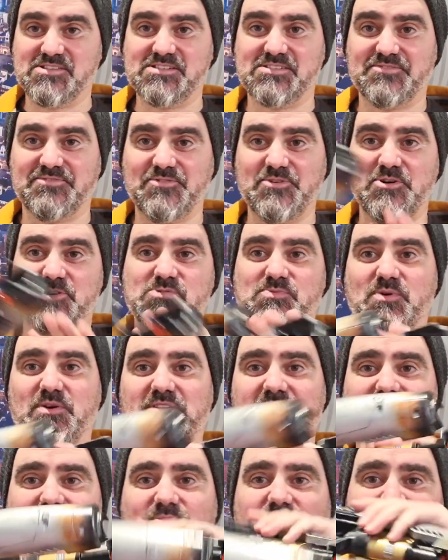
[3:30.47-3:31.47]
Here's the first
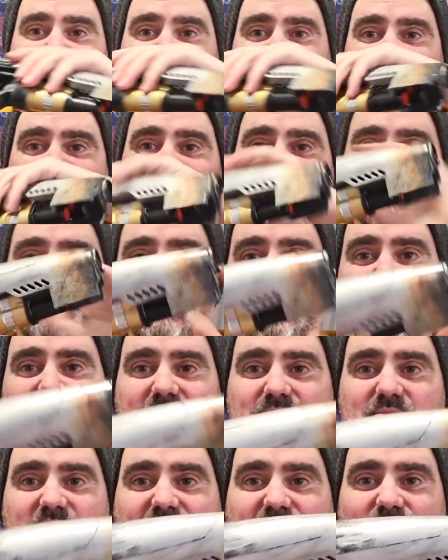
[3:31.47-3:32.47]
one. Here's the one I did
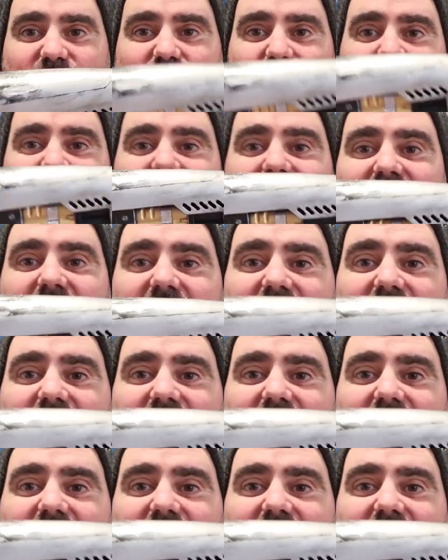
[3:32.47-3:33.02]
before.